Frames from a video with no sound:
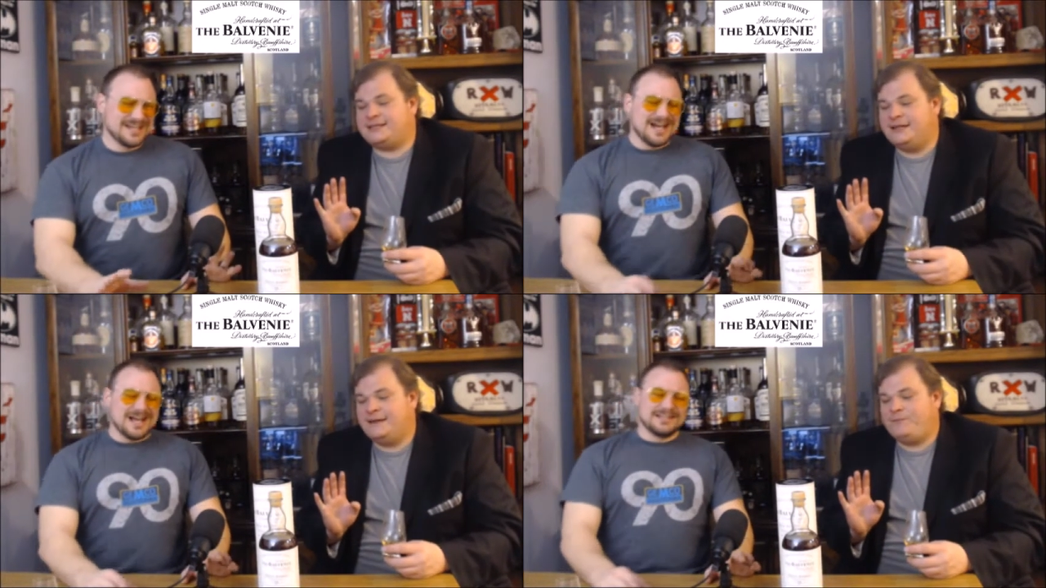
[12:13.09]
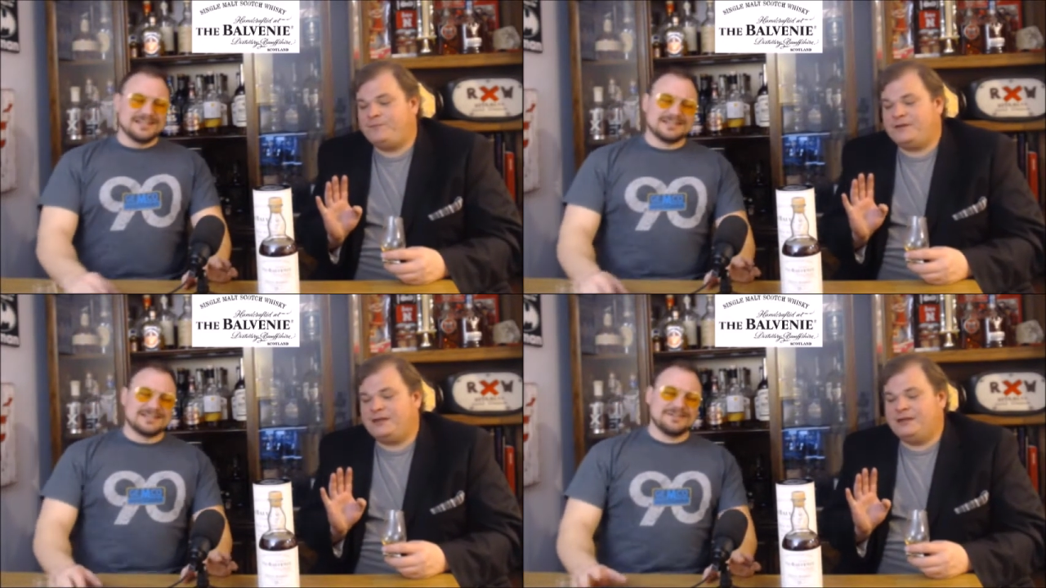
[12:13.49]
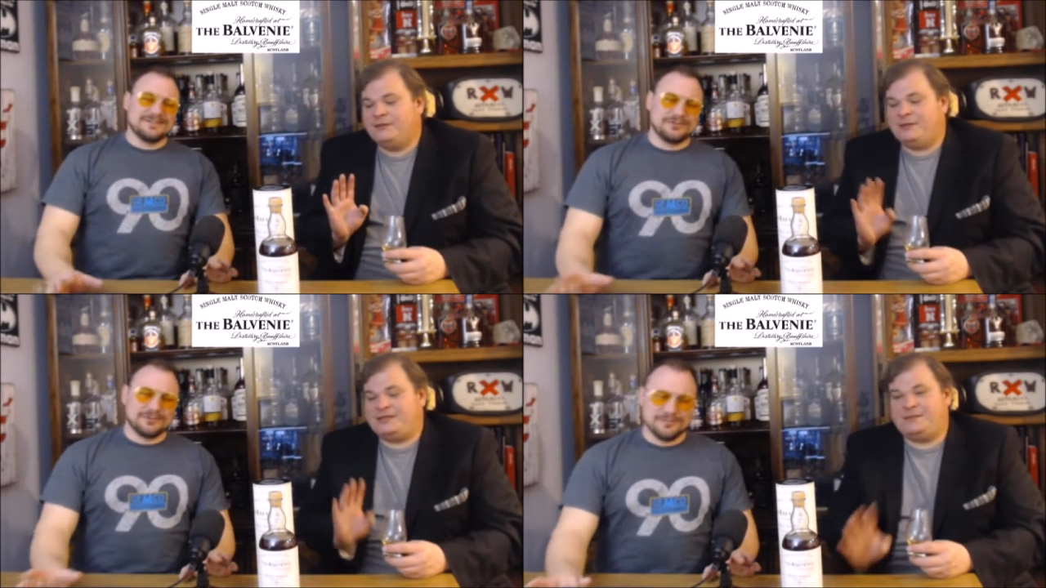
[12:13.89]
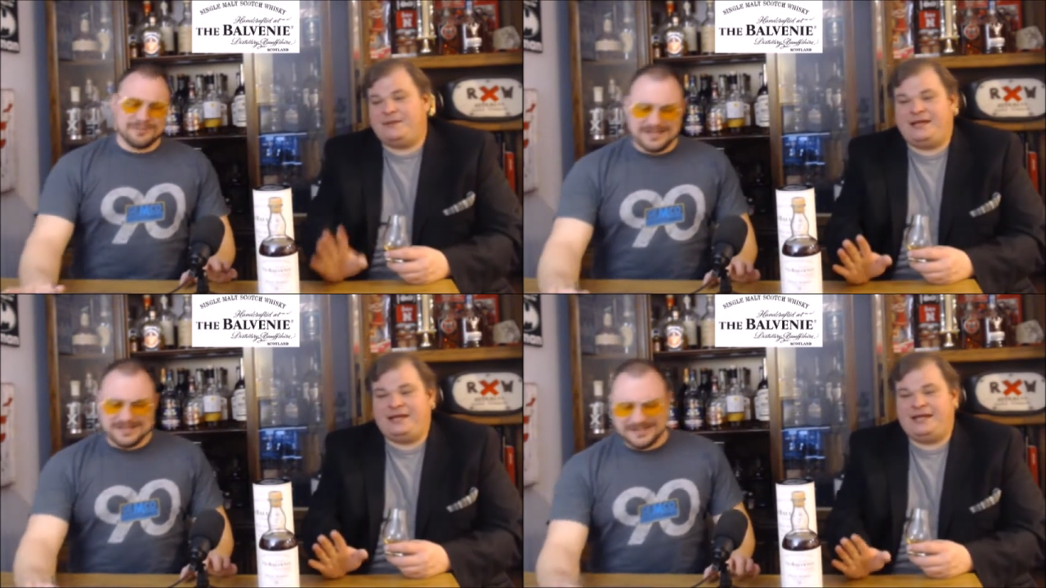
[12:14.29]
Speaker 1: I think, but to
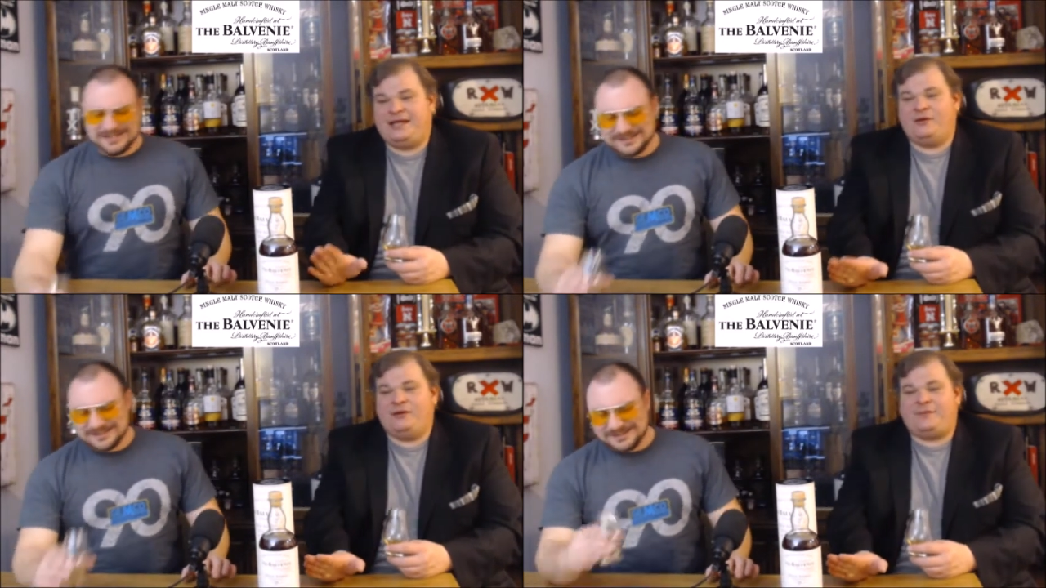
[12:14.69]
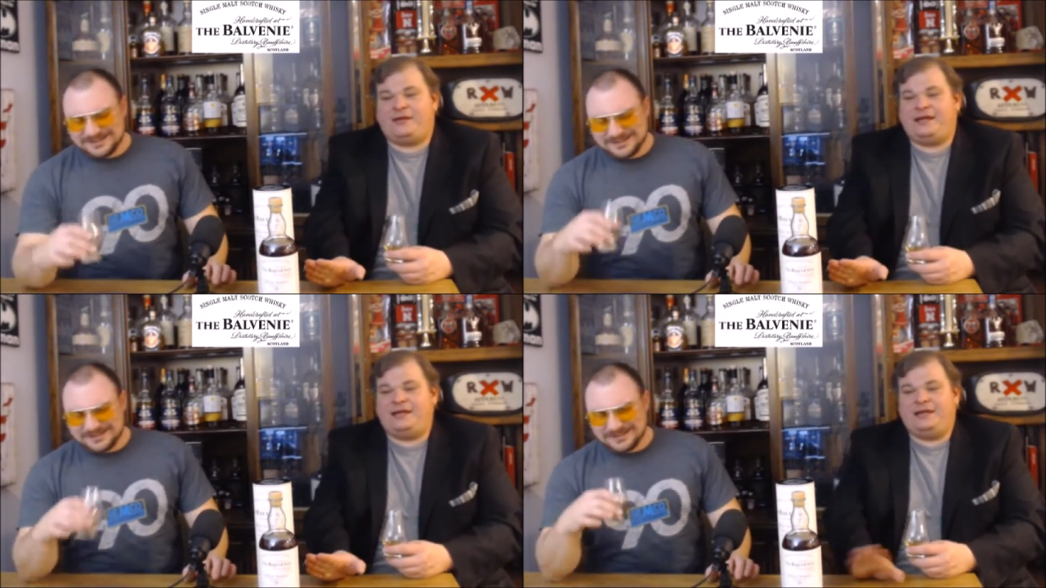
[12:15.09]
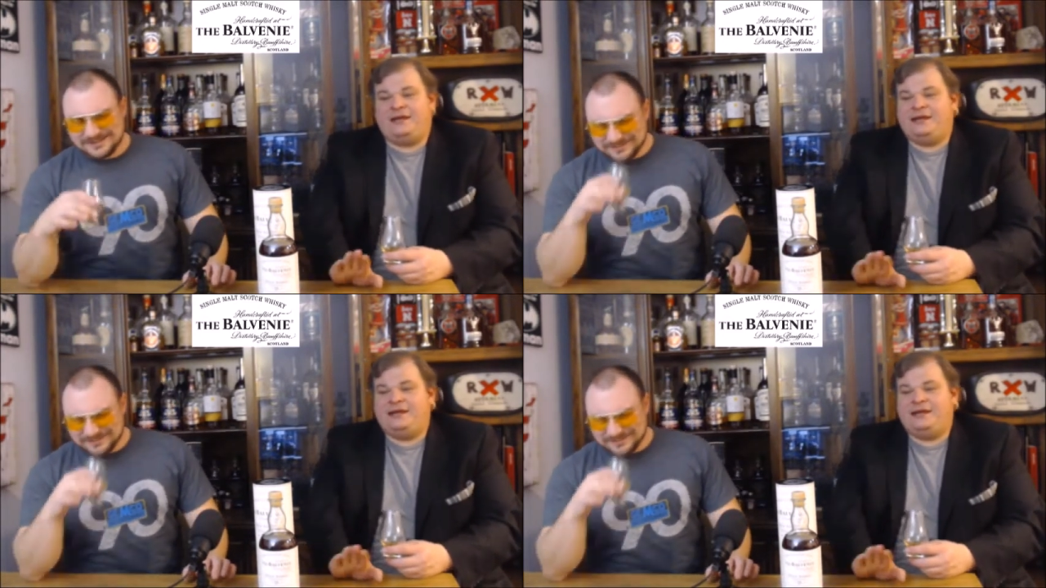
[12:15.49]
me, me, it would be